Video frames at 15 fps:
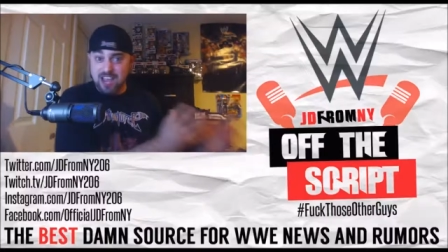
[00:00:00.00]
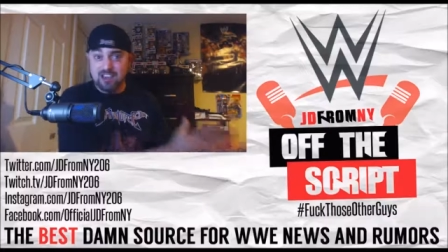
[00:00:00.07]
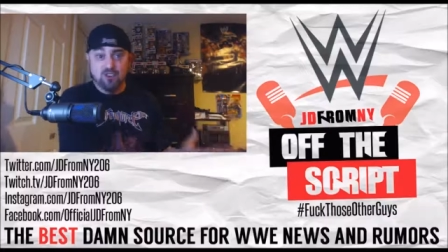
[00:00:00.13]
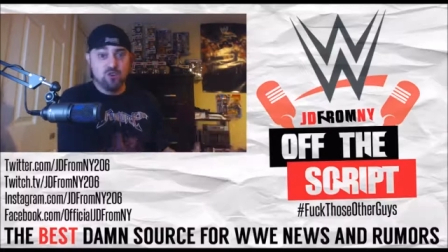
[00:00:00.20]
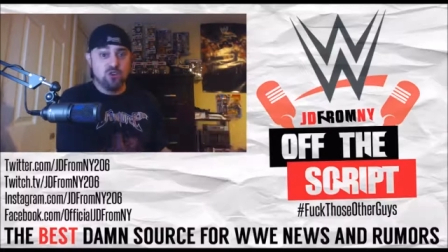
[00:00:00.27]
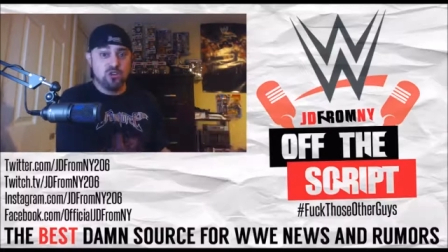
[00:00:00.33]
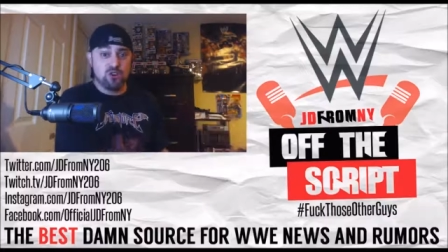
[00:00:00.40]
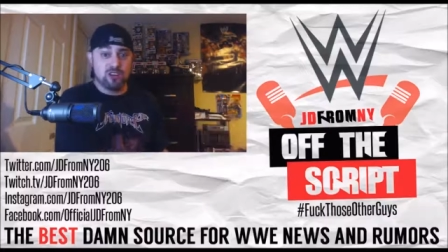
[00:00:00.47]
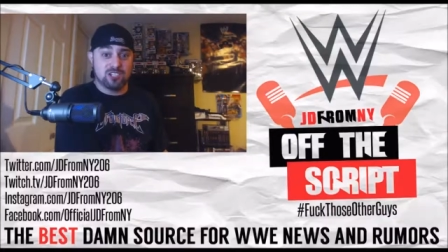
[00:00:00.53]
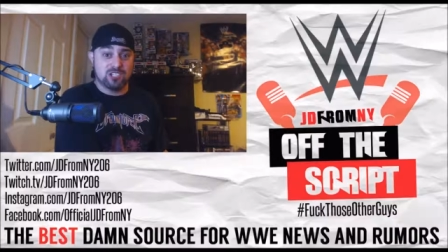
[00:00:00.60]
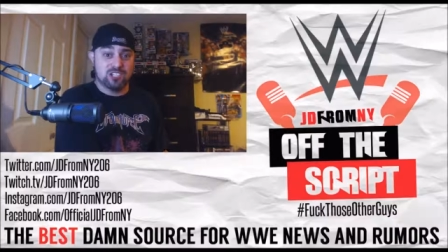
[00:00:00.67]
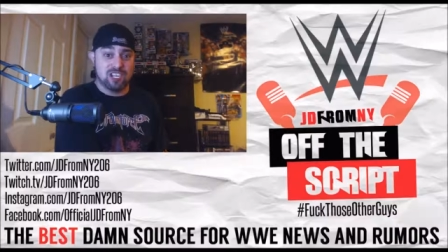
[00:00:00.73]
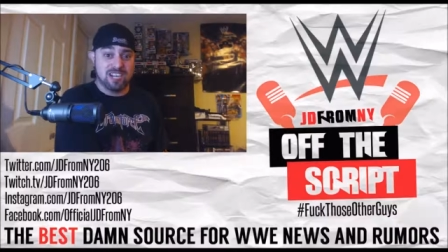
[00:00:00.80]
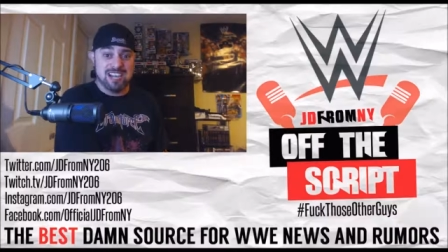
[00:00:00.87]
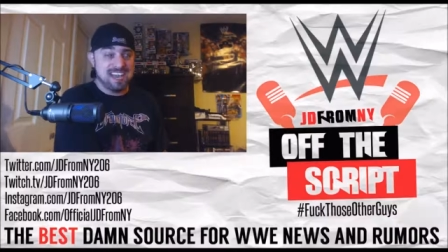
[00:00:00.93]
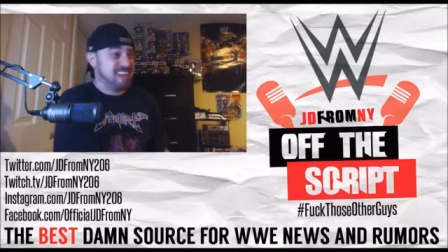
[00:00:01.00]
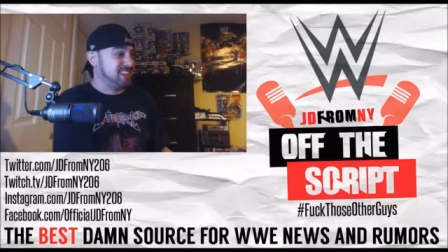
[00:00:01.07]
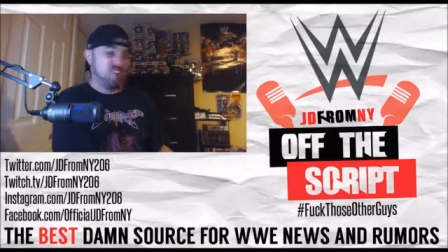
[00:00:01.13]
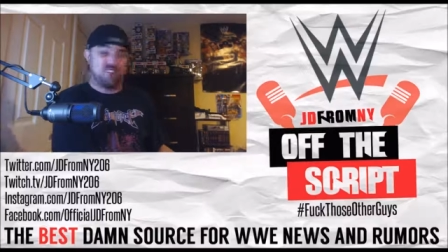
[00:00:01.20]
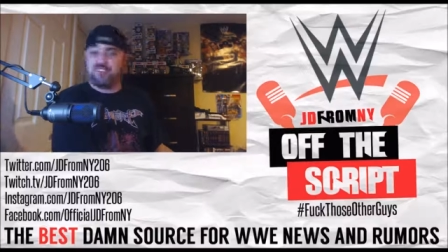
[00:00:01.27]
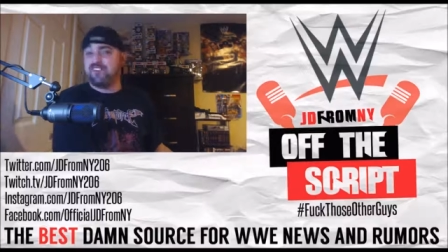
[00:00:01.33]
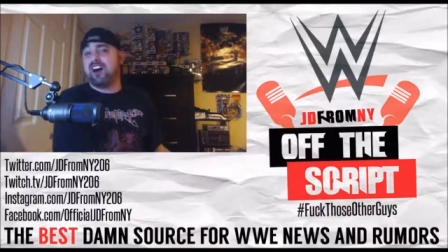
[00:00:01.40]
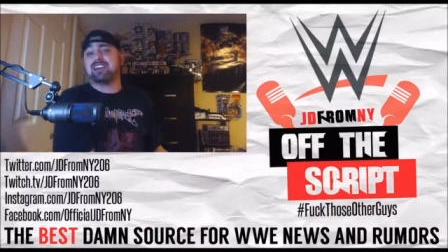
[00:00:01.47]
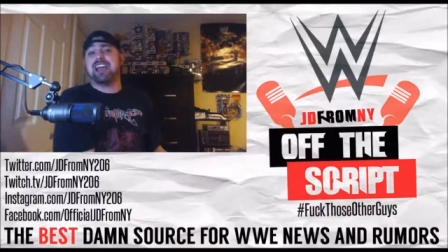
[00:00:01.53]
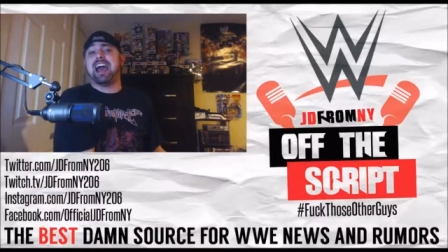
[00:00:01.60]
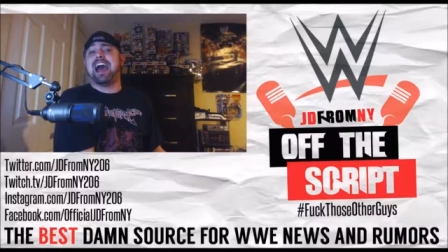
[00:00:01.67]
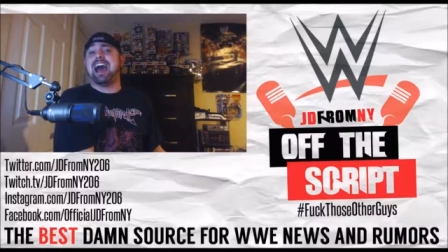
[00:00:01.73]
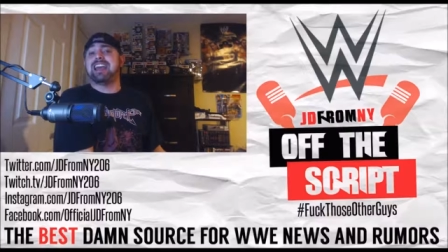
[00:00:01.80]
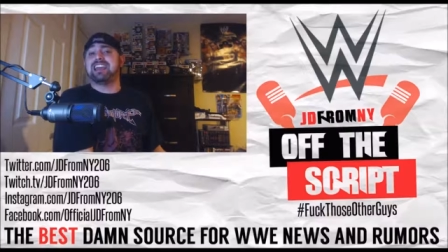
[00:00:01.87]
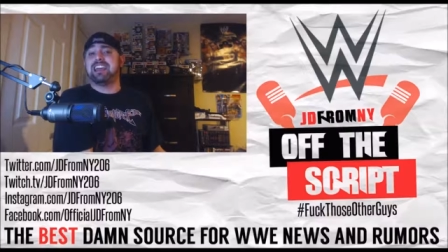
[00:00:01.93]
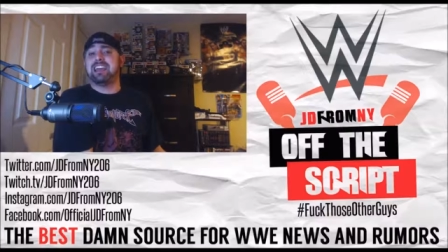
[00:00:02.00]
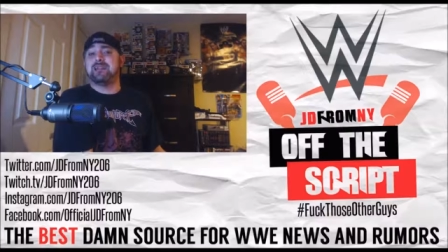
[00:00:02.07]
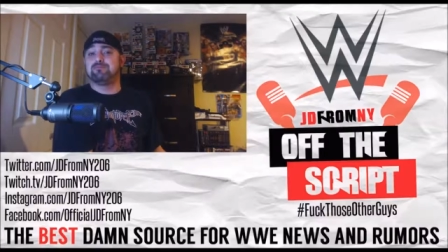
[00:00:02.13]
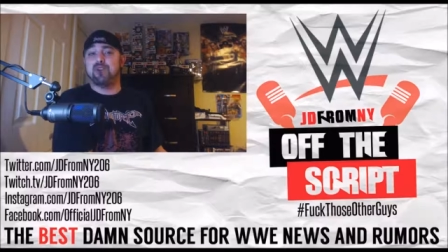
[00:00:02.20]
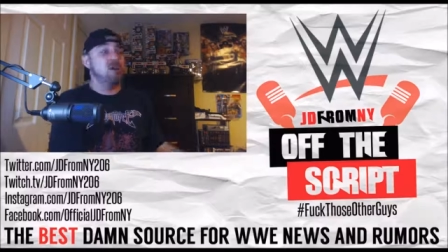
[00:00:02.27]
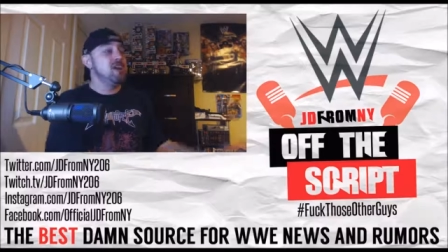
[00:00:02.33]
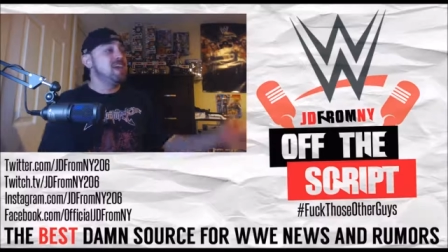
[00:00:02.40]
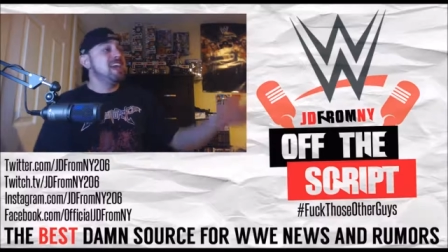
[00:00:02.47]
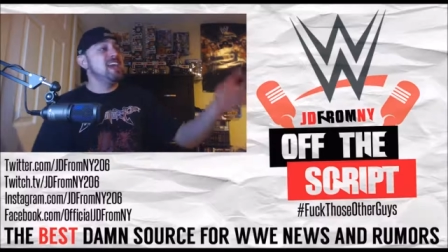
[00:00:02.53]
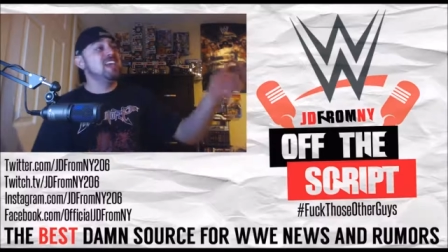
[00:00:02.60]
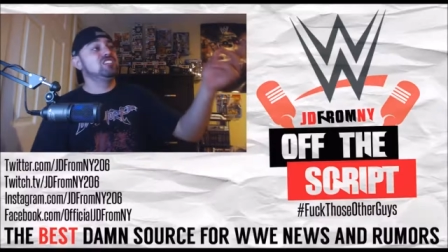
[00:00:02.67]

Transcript: in New York City? Get the fuck out of here, bro.